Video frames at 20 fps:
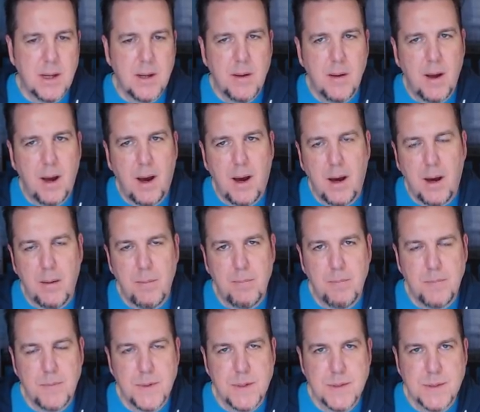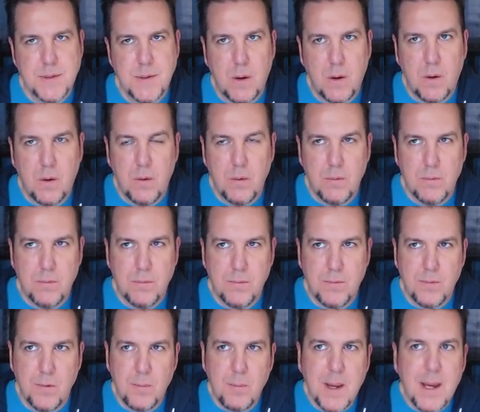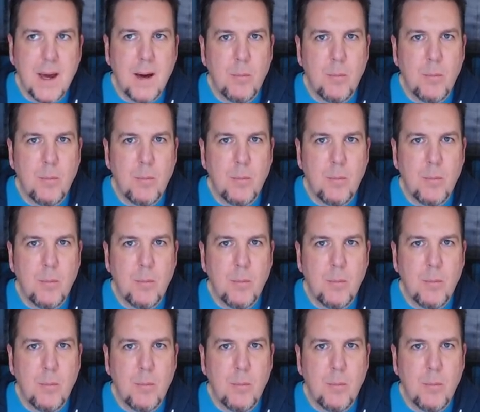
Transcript: Um, so for me,